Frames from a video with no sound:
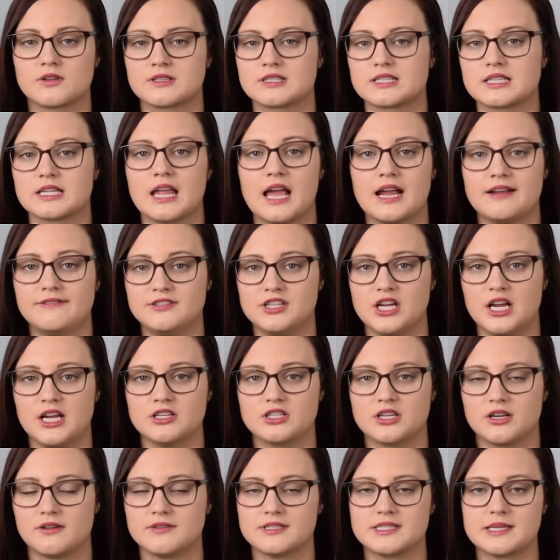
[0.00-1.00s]
It was
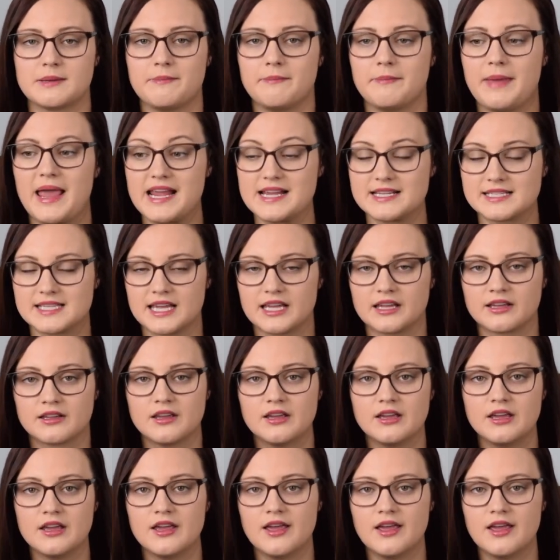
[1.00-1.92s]
life-changing. It was amazing.